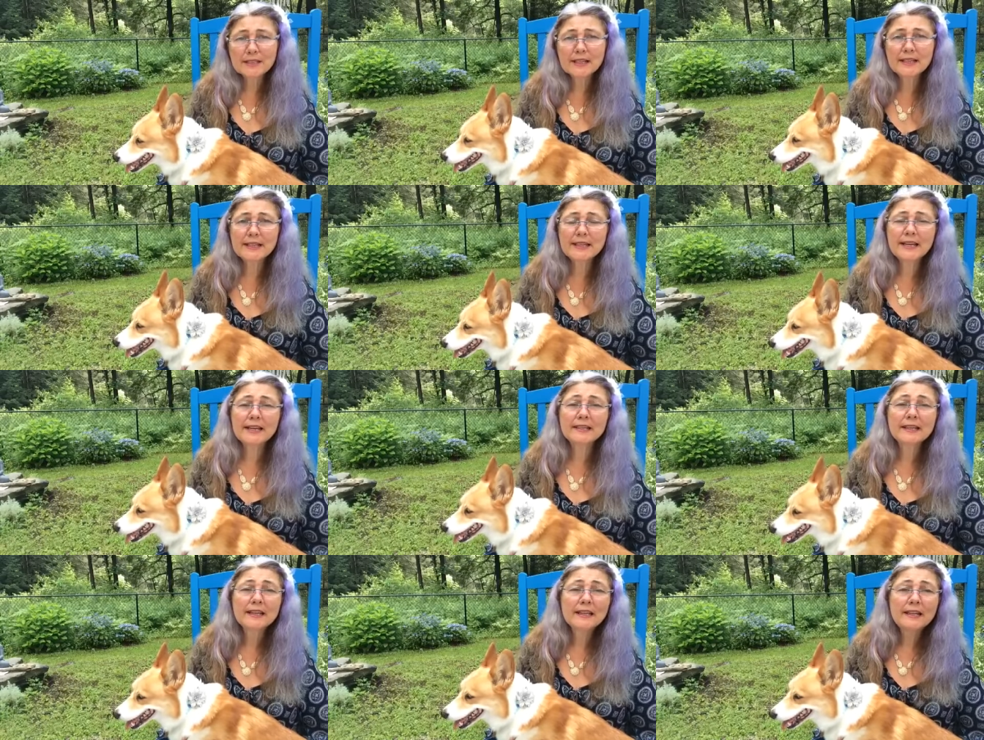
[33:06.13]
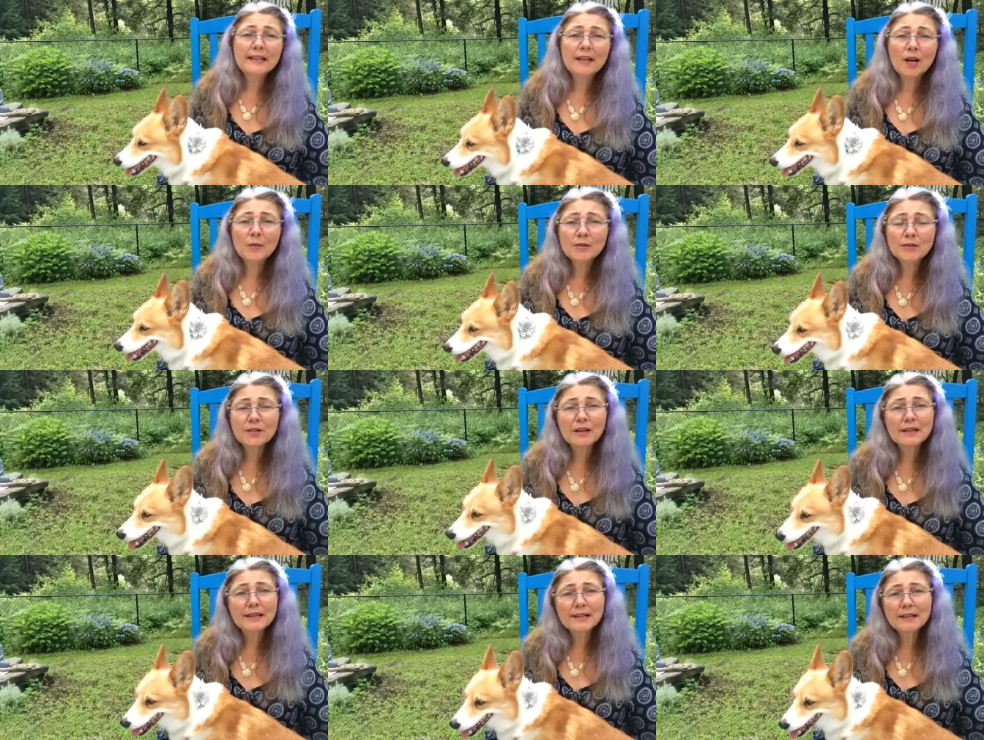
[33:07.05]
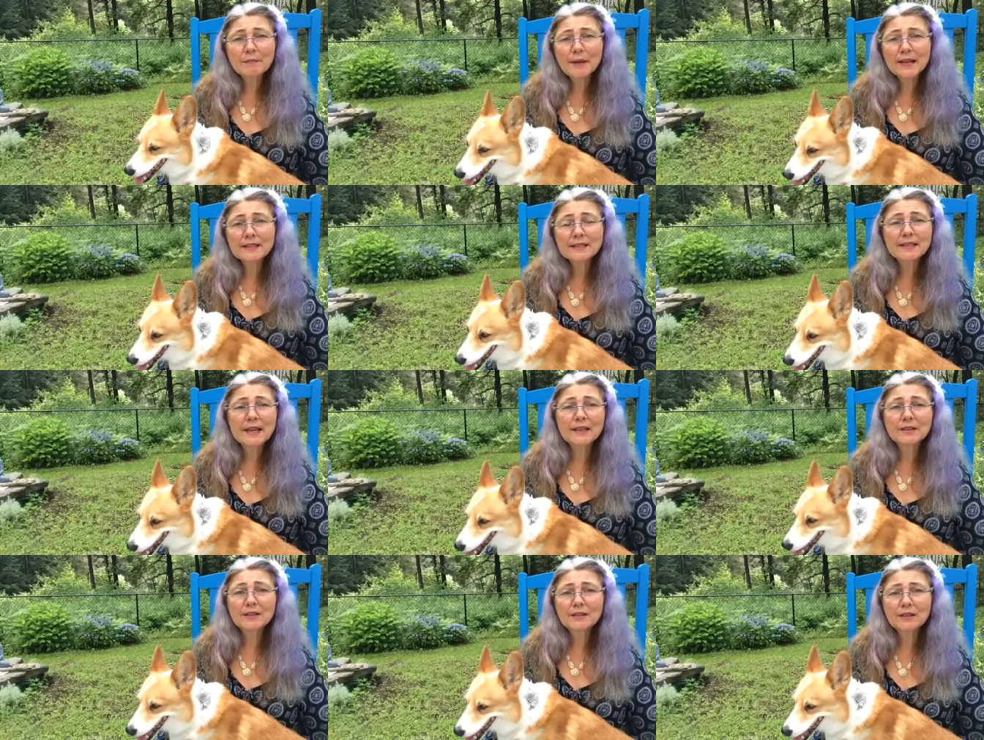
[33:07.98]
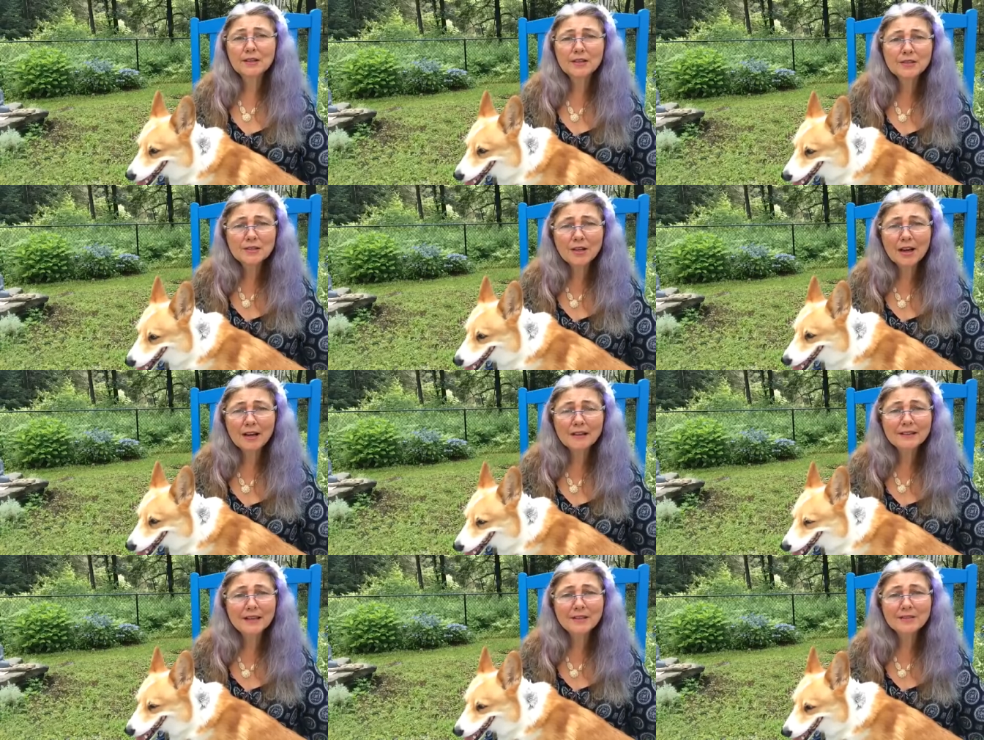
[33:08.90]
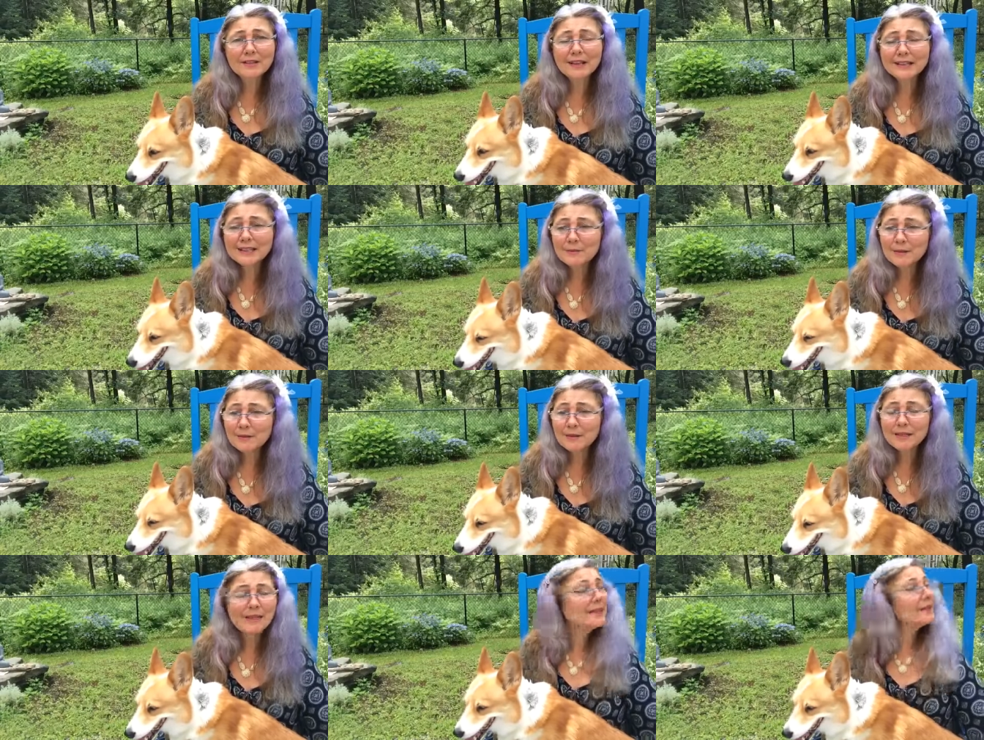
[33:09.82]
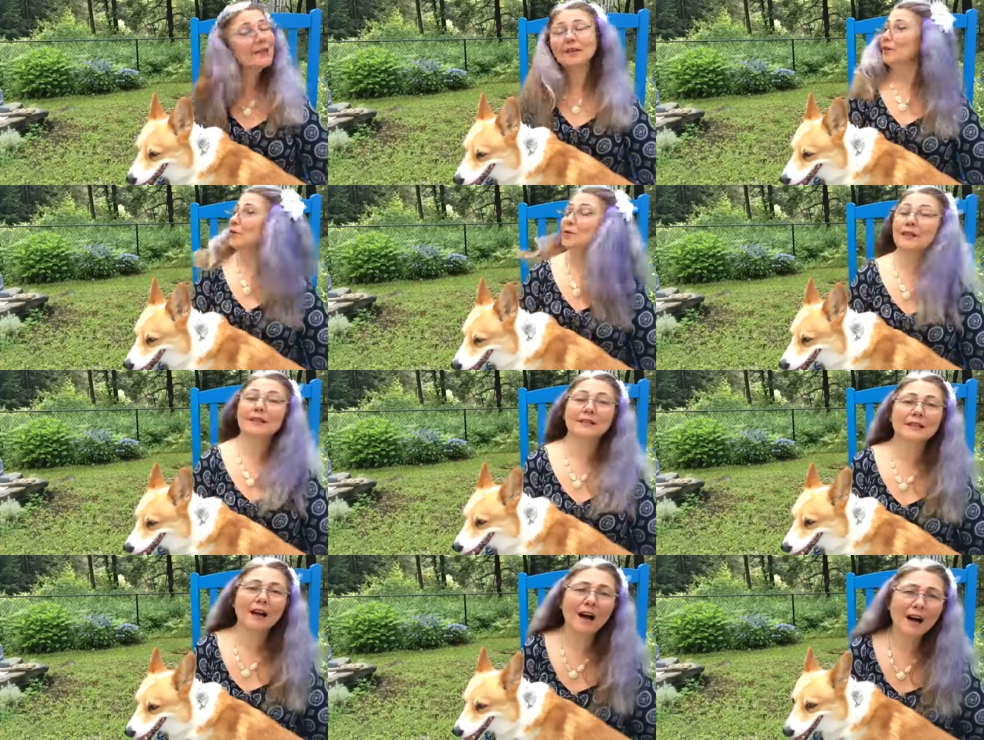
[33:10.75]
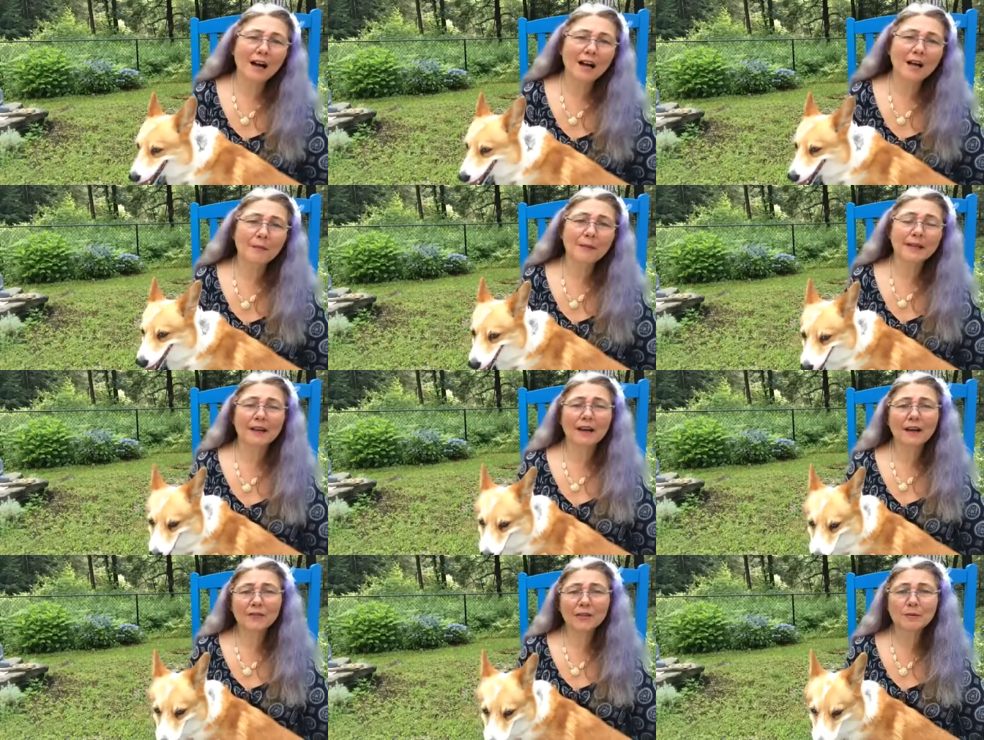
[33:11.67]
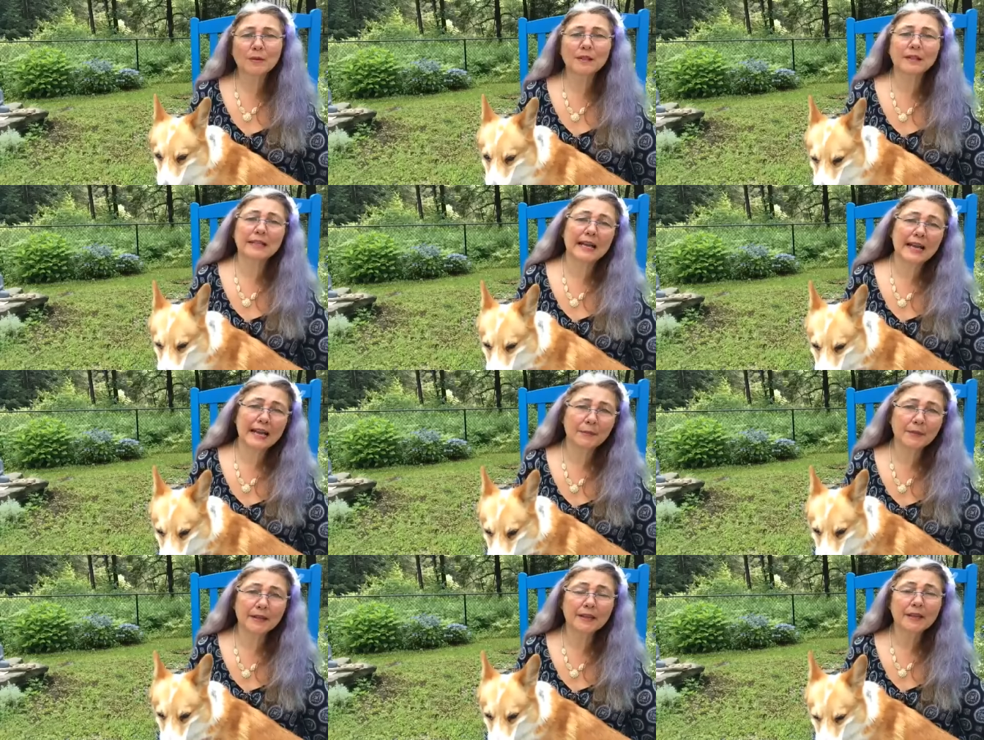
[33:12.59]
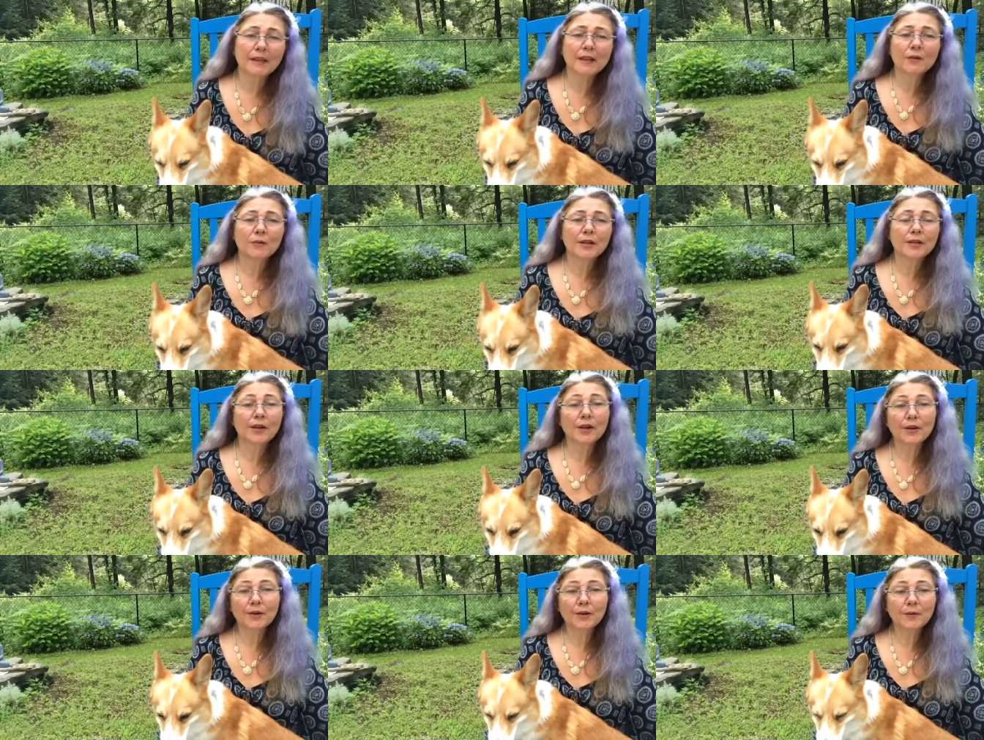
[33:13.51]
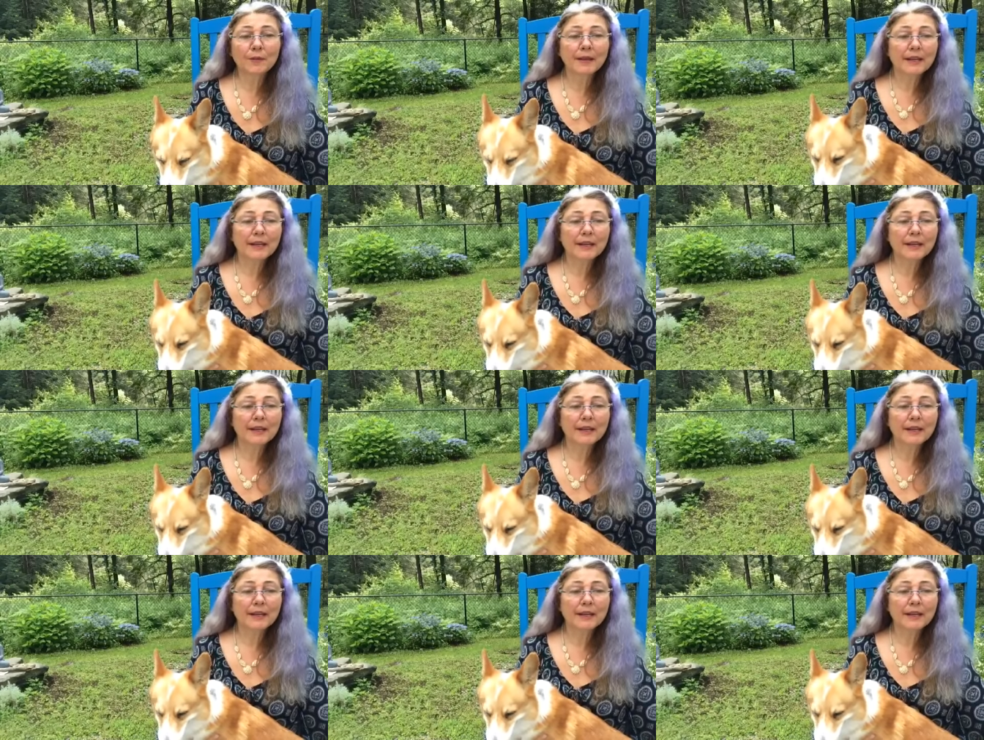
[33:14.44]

And again, it helps your dog connect back to that good dog that you'd like him to be, who is calm and comfortable and happy when you're home,